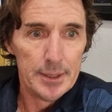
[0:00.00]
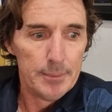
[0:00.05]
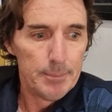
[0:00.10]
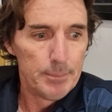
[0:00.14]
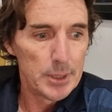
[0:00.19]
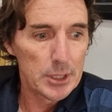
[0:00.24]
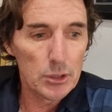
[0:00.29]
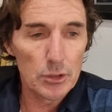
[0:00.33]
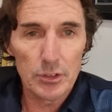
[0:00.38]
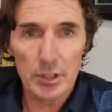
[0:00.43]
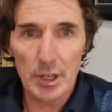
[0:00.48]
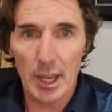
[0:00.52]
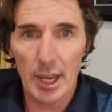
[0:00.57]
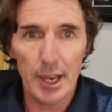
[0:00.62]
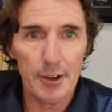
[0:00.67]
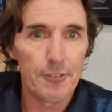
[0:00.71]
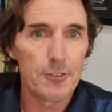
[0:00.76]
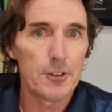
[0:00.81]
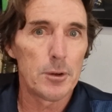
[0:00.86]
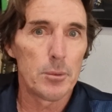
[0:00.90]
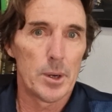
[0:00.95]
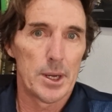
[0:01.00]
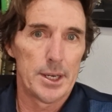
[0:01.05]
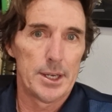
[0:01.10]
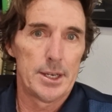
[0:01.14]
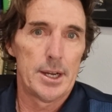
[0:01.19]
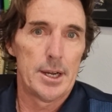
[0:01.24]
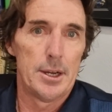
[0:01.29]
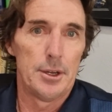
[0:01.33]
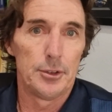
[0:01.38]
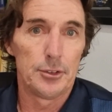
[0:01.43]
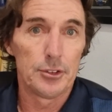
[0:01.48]
Because everyone
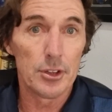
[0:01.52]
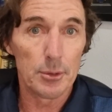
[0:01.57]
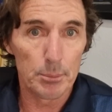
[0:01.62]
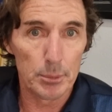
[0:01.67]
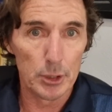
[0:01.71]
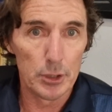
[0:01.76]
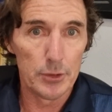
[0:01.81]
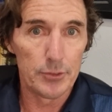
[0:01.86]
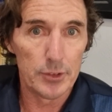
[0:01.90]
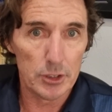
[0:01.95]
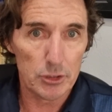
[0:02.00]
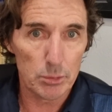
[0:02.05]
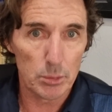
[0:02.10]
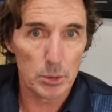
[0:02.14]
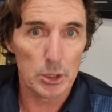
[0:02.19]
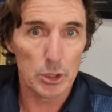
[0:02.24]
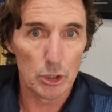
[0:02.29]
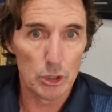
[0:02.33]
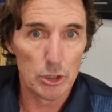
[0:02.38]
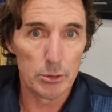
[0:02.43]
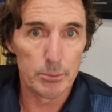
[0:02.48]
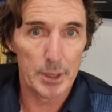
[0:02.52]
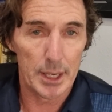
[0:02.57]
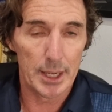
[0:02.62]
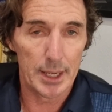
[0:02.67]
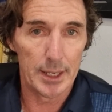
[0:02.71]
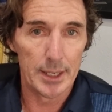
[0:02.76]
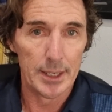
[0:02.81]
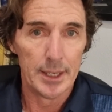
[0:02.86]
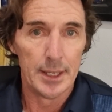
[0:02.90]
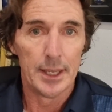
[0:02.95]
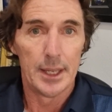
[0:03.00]
knows that Bhuvneshwar
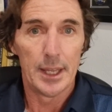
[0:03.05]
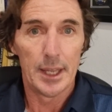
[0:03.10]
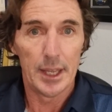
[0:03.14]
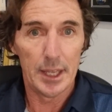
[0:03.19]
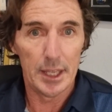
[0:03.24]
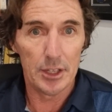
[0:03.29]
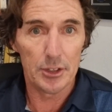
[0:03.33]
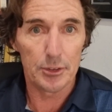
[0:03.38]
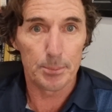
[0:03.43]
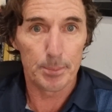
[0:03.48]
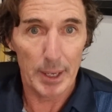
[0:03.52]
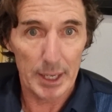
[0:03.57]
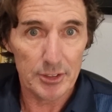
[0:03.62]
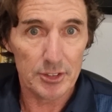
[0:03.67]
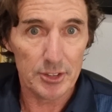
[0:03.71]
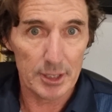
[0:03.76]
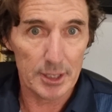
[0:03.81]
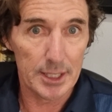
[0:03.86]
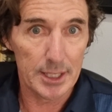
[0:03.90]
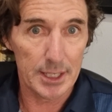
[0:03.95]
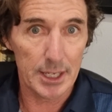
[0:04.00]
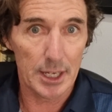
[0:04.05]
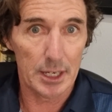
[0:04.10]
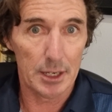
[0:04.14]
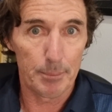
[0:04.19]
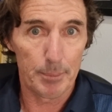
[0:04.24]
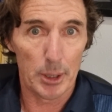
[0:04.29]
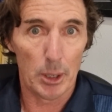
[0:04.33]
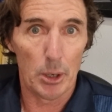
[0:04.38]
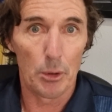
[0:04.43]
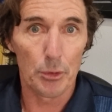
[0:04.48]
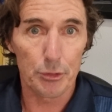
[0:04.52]
Kumar is basically going to
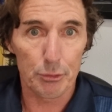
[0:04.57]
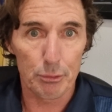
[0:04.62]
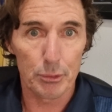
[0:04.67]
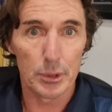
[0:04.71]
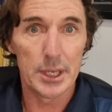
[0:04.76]
bowl 3